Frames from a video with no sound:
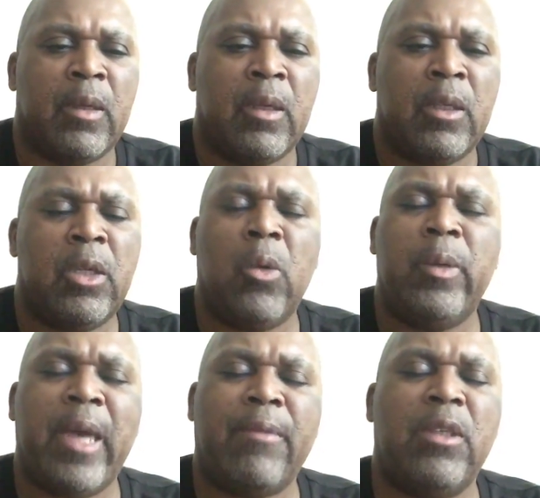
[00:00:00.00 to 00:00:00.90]
You know, we
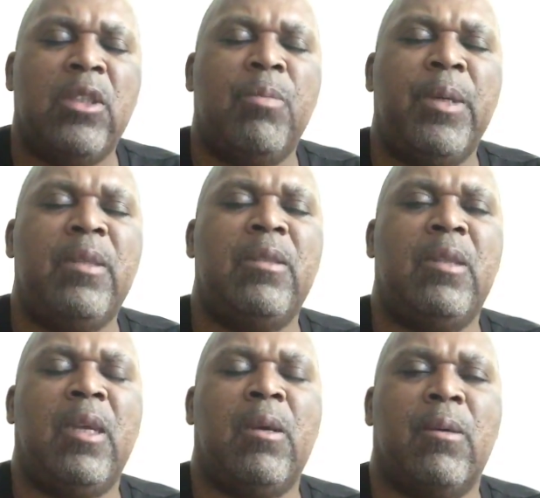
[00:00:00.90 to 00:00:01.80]
have to just be
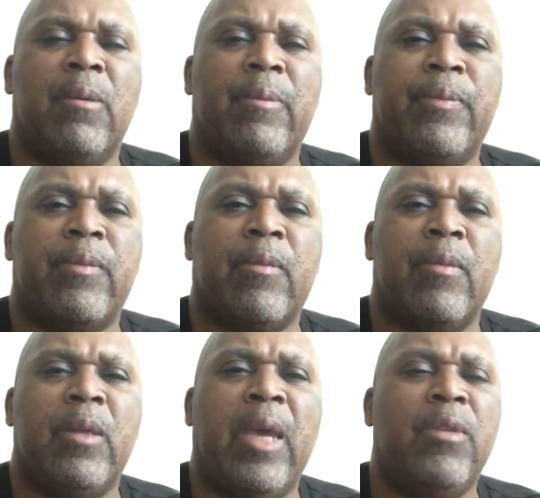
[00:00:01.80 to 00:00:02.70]
still.
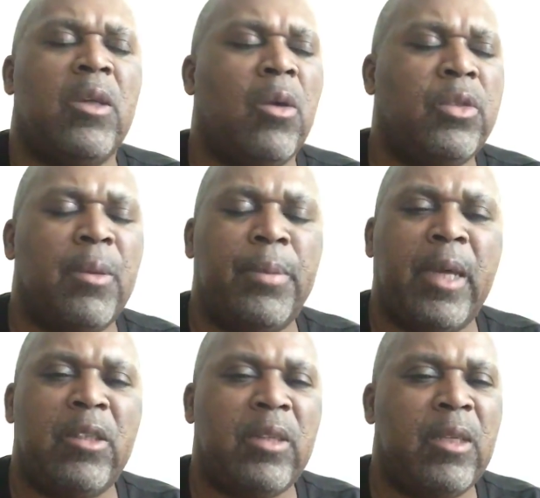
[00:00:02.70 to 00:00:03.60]
You have to go
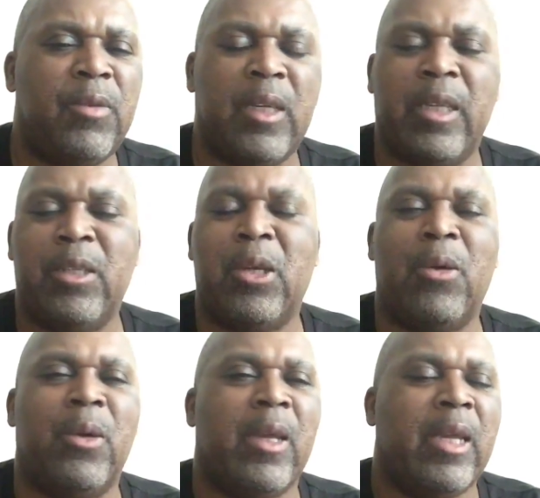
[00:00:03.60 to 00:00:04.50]
someplace, even, you
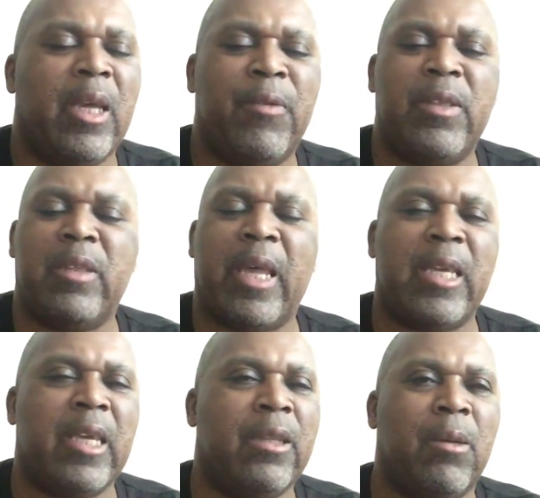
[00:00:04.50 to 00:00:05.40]
know, if it's
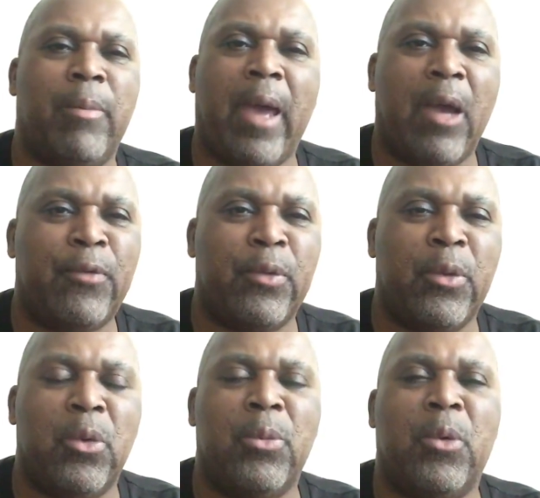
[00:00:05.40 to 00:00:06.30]
like in the
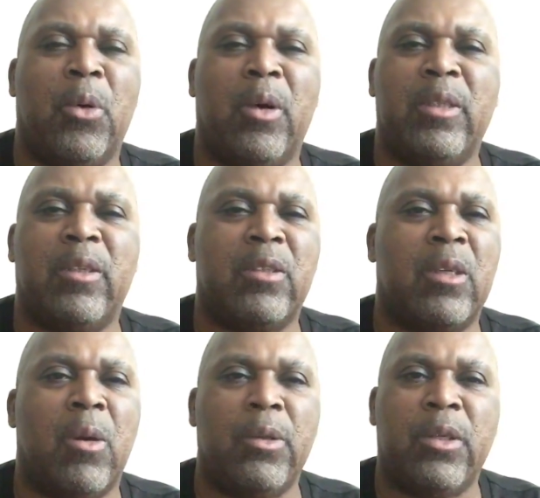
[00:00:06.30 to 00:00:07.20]
bathroom or just
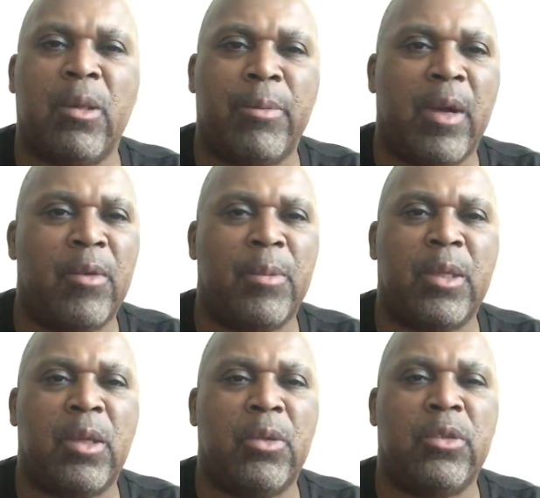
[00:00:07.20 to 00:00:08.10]
go into your bedroom and
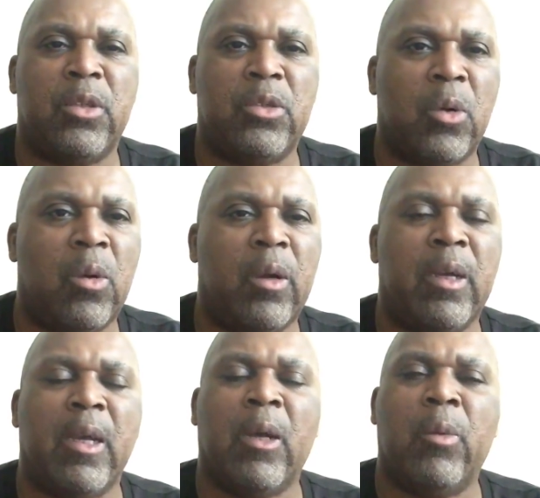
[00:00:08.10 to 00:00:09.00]
close the door,
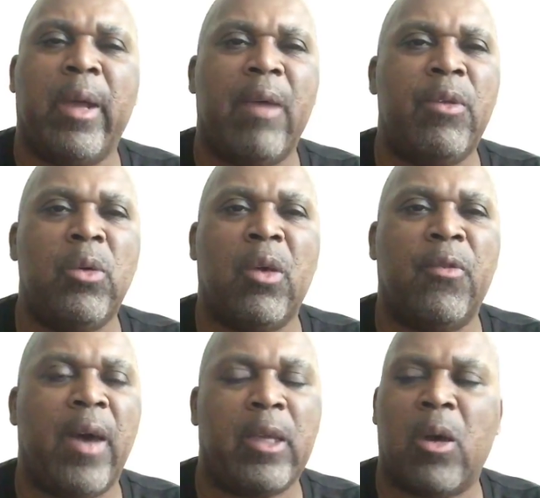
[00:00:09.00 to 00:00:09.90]
wherever you can
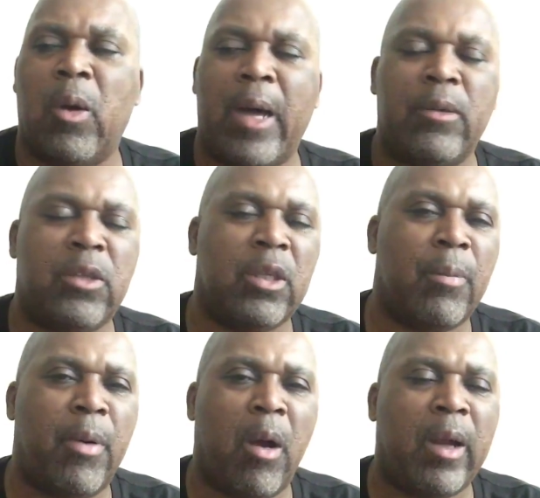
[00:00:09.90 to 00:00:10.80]
find, go out to the
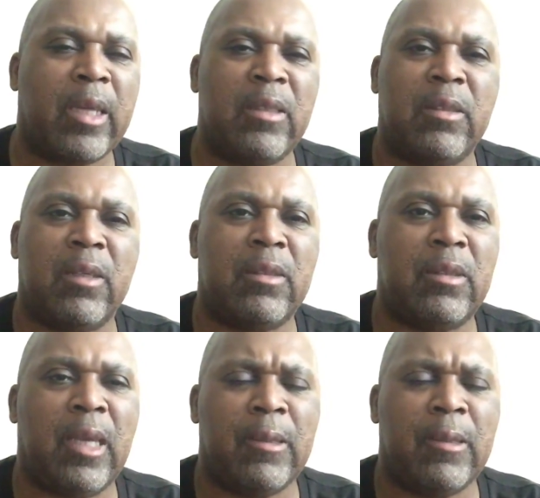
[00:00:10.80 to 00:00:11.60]
park and just sit.